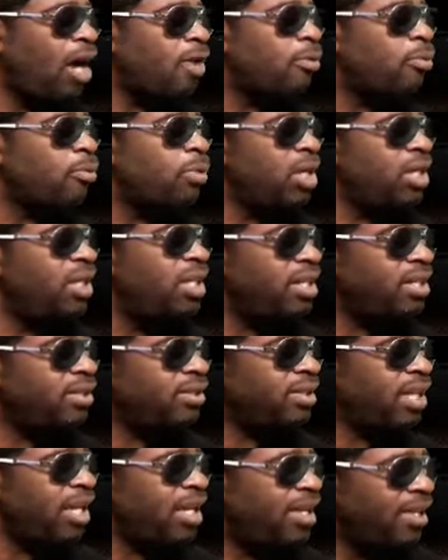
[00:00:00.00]
I
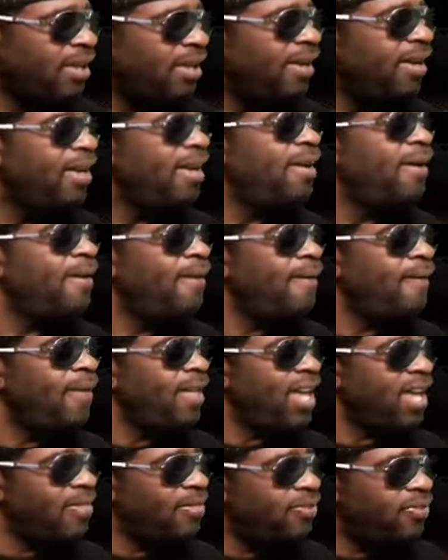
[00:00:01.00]
really think
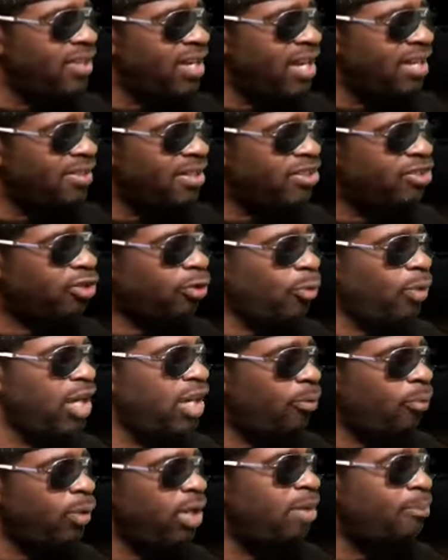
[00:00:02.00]
in this
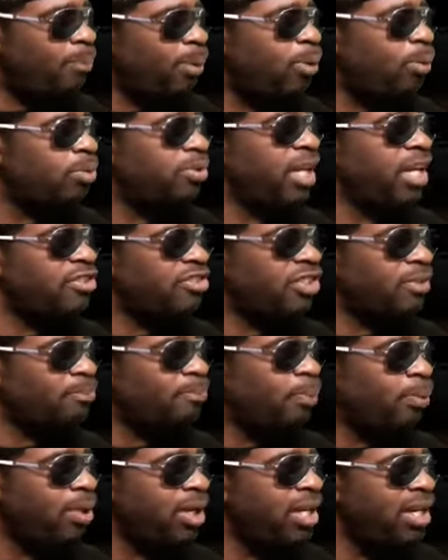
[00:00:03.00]
Scream reboot, they
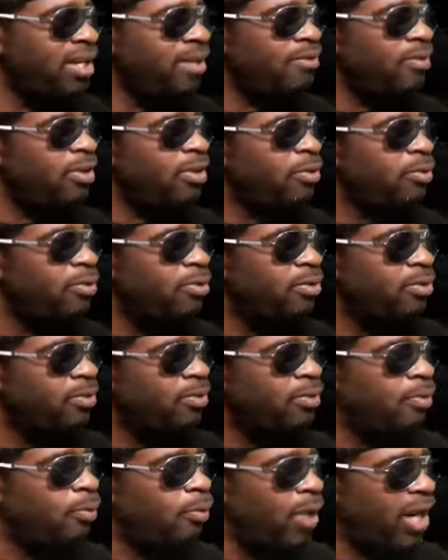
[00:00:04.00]
should bring
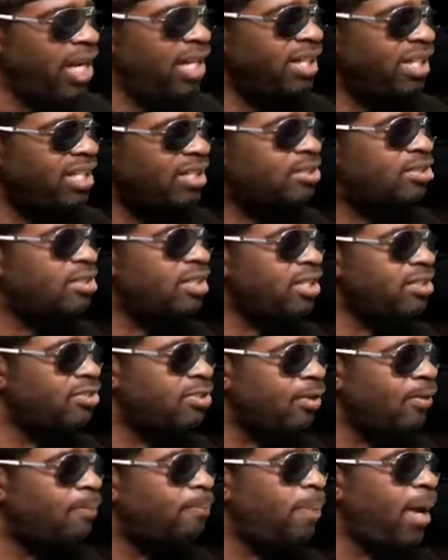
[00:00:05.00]
Randy's
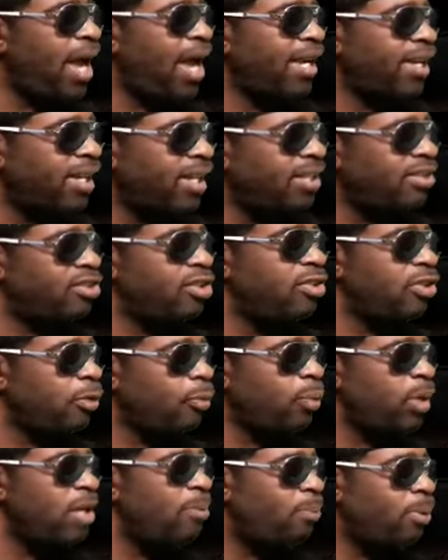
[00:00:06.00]
sister back into
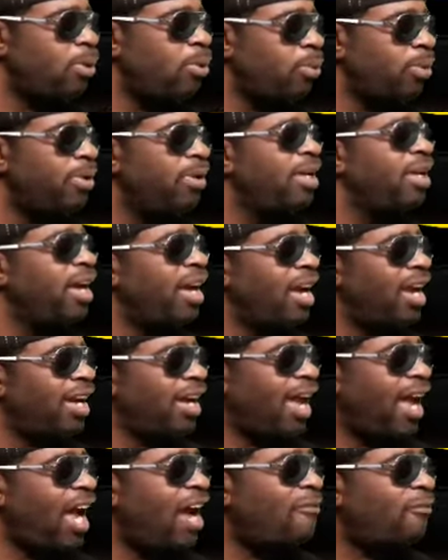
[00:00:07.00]
the reboot
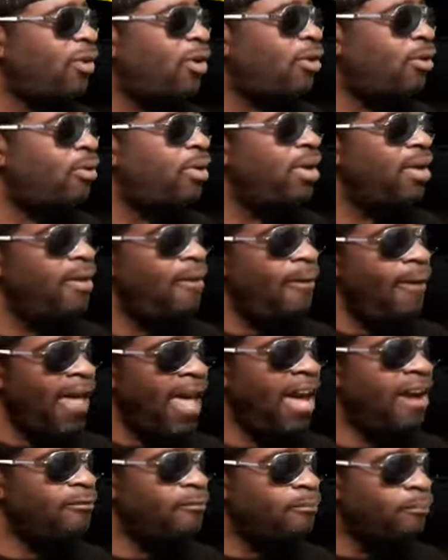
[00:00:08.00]
and have her
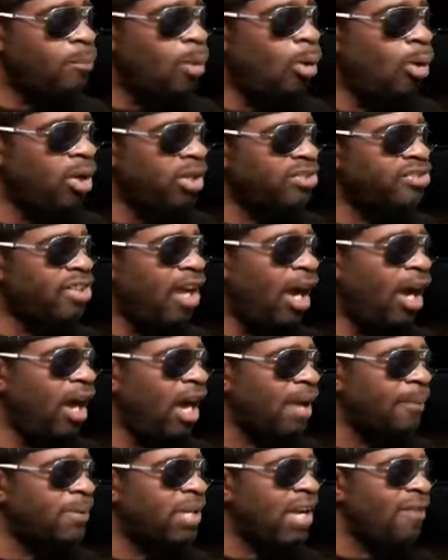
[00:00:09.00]
have more
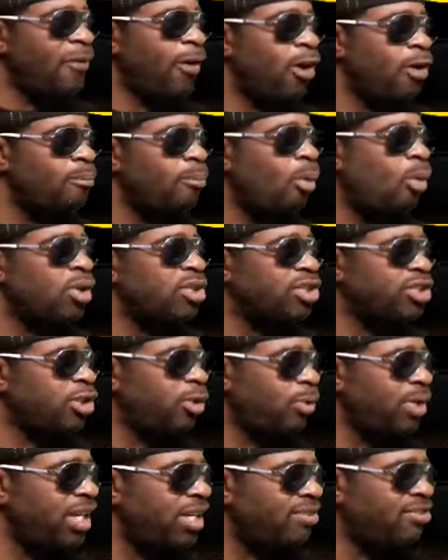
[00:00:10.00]
time. Give her more
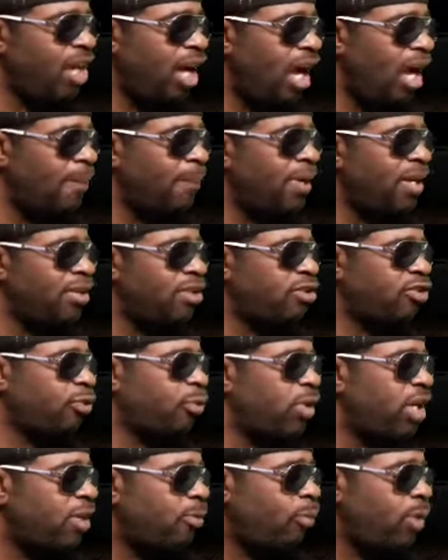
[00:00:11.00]
screen time in the
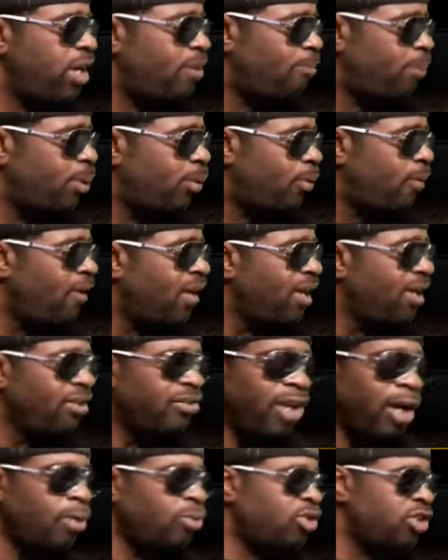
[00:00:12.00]
Scream reboot.
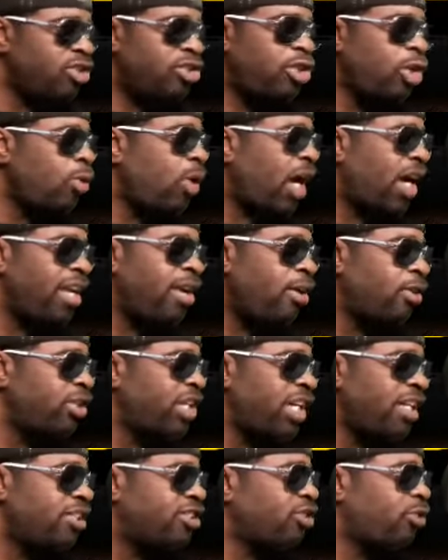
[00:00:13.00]
Don't just do how y'all
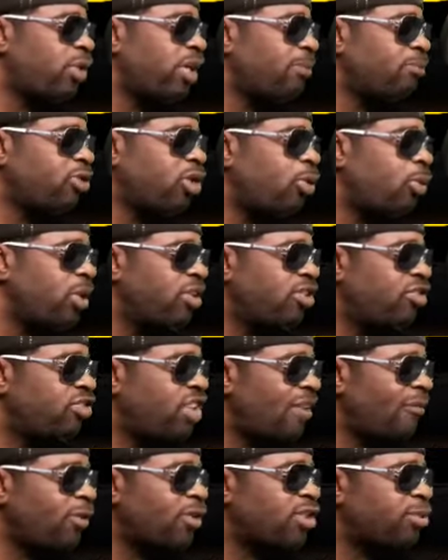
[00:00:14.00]
did in Scream 2 and just
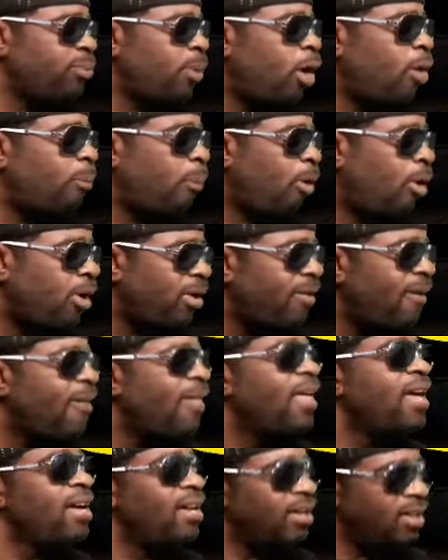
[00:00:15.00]
give her a small part.
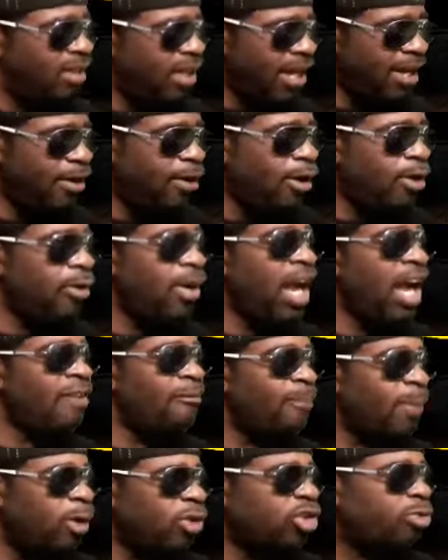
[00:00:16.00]
Let her
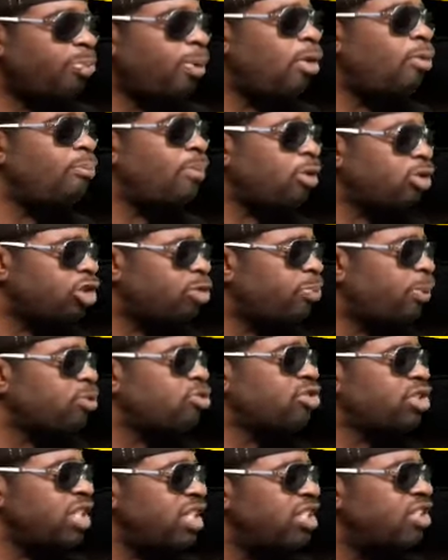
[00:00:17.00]
have multiple
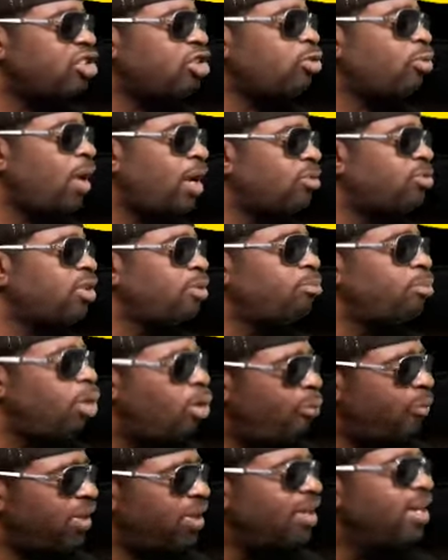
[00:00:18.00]
scenes throughout the
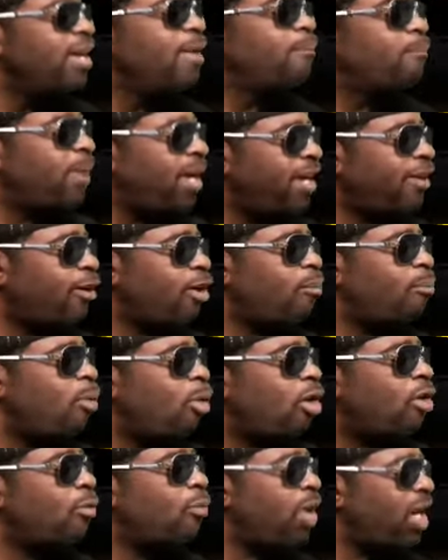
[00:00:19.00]
movie. Make her
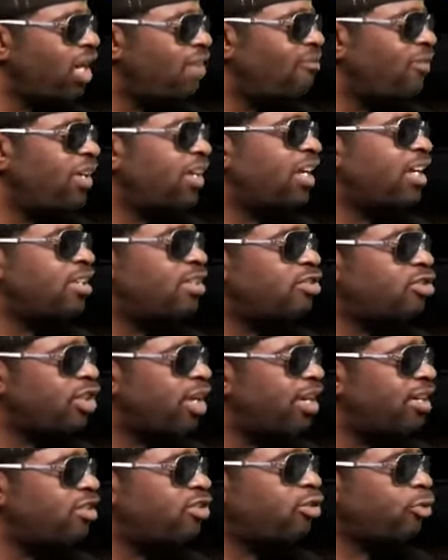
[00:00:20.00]
more relevant in
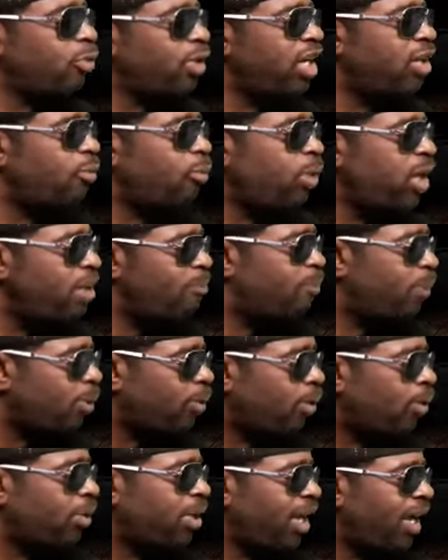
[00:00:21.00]
the screen
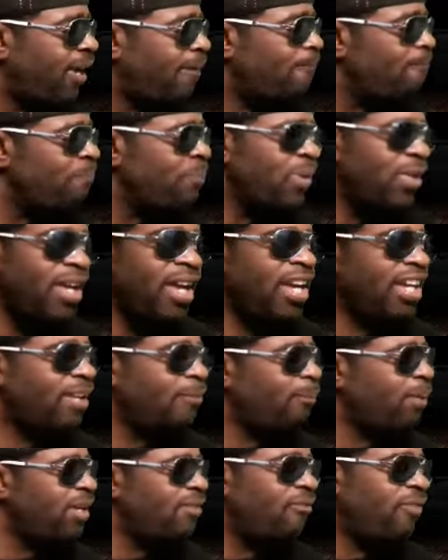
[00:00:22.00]
reboot, okay? It
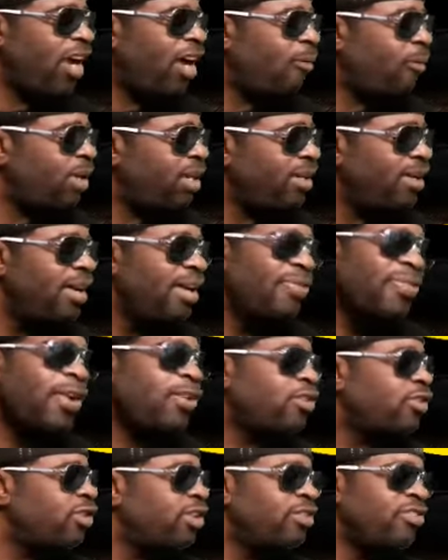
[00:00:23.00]
could be
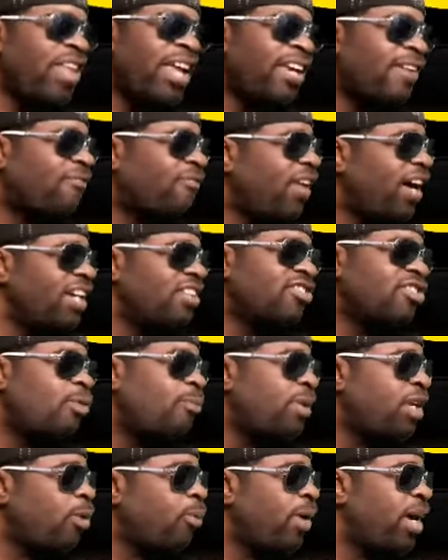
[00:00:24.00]
they could find
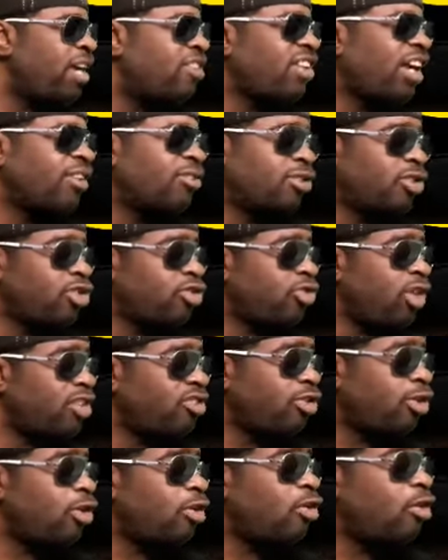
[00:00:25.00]
so many ways how to
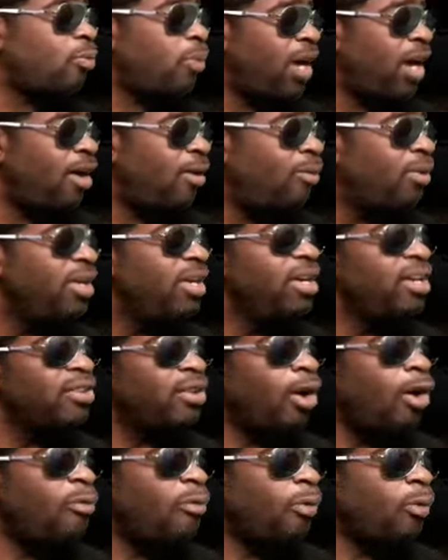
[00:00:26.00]
structure her around
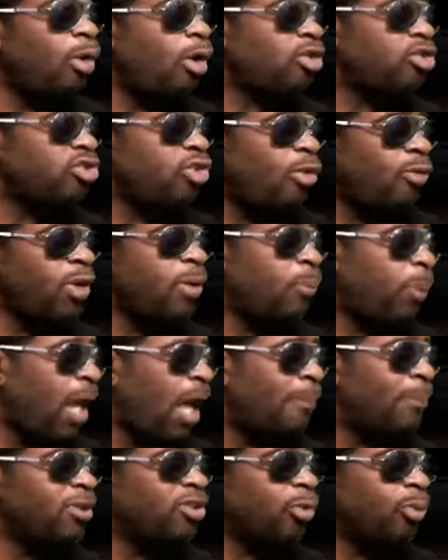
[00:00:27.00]
the overall story
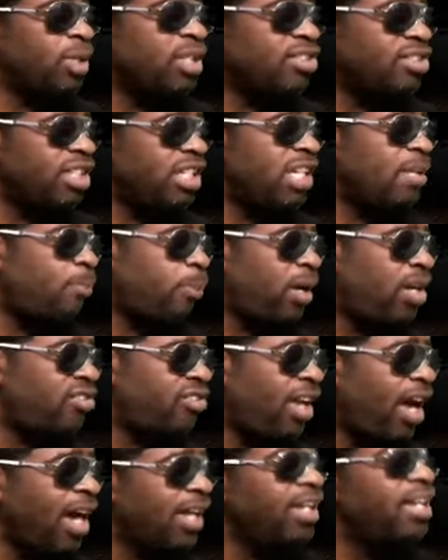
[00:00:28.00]
plot between Sidney
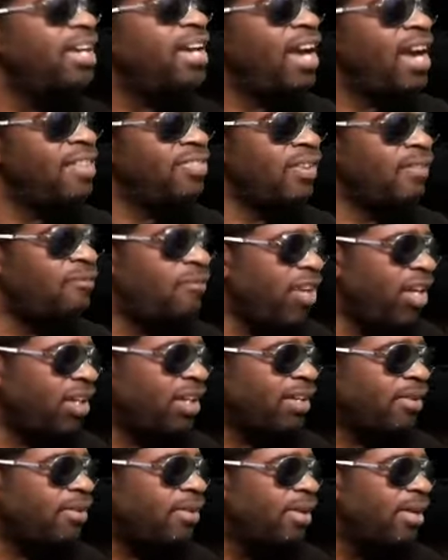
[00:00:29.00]
Prescott and the
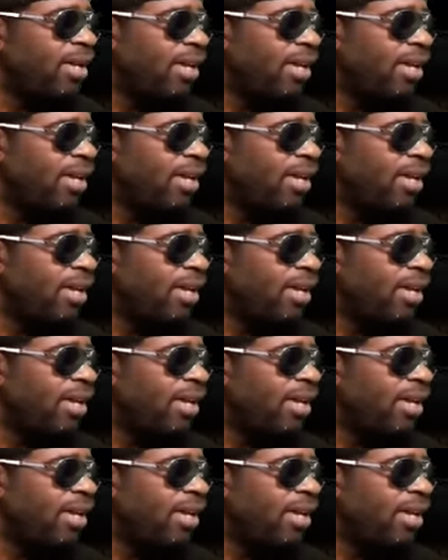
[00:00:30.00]
villain.